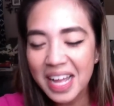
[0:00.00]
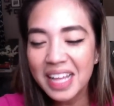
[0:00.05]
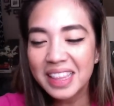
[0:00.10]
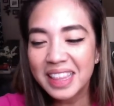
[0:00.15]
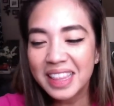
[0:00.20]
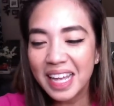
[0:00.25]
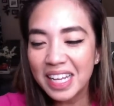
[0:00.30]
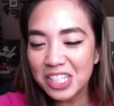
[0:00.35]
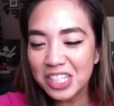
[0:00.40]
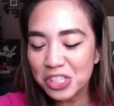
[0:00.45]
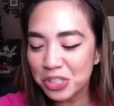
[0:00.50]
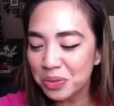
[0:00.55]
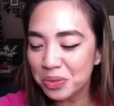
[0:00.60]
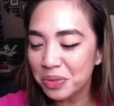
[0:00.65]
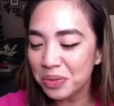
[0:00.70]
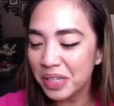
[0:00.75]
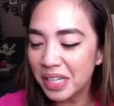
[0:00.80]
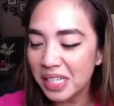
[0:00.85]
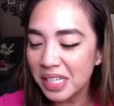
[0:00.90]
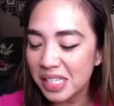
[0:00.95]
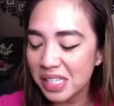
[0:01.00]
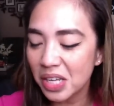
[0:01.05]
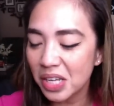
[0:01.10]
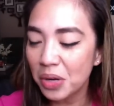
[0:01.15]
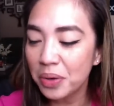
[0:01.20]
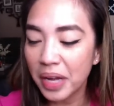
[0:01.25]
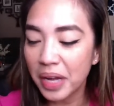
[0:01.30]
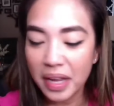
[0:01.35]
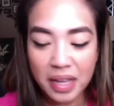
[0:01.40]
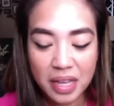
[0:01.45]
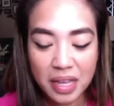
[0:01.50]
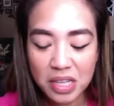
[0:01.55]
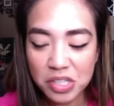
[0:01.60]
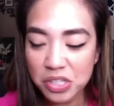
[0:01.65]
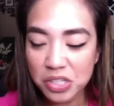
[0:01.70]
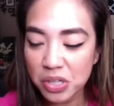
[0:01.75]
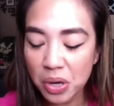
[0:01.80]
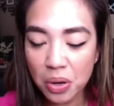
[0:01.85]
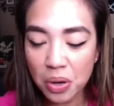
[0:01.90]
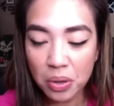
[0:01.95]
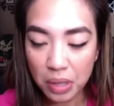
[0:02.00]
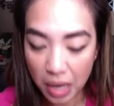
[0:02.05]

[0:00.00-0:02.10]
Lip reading: Thanks, Charisse. Okay, so